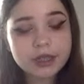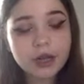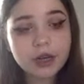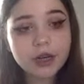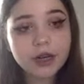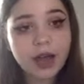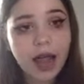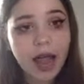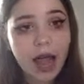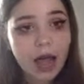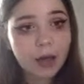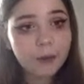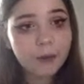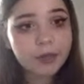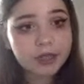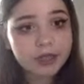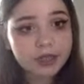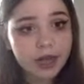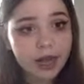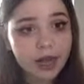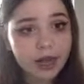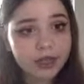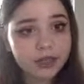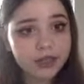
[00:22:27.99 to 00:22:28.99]
are
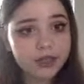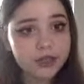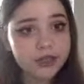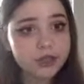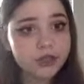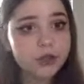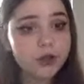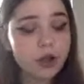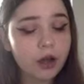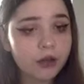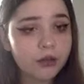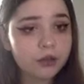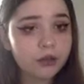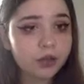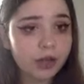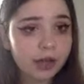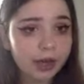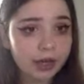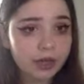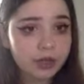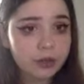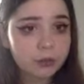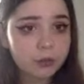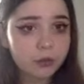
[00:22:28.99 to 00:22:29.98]
habitats to other
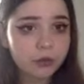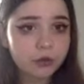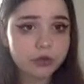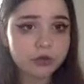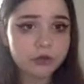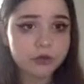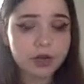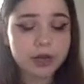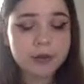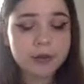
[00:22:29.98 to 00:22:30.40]
animals, right?